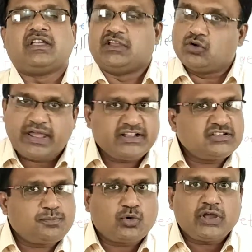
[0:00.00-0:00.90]
You like
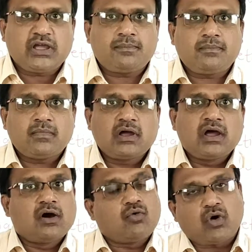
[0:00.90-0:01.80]
the poem?
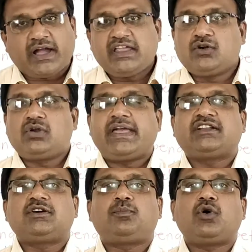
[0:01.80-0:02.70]
Why you
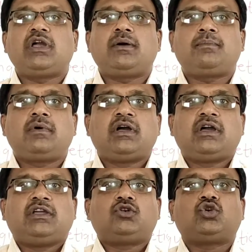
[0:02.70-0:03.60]
like the poem?
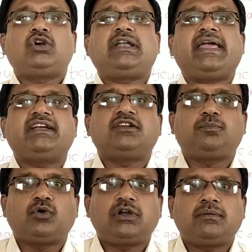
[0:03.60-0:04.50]
You don't like the
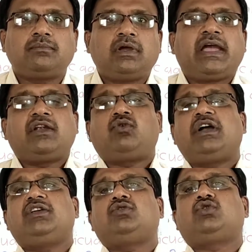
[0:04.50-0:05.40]
poem, and
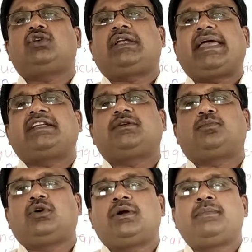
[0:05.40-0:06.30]
why you don't like the
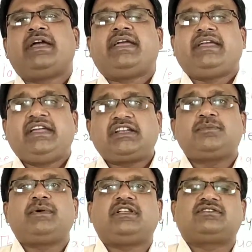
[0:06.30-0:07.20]
poem?
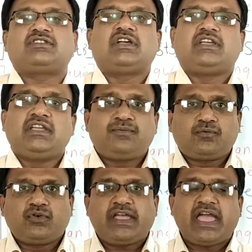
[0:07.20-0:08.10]
It means if
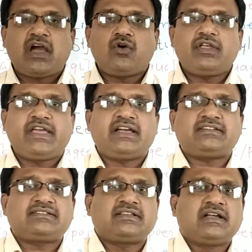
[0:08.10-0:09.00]
we have
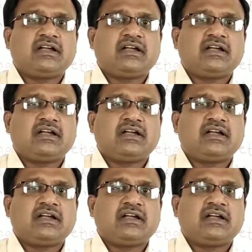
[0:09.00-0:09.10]
yes,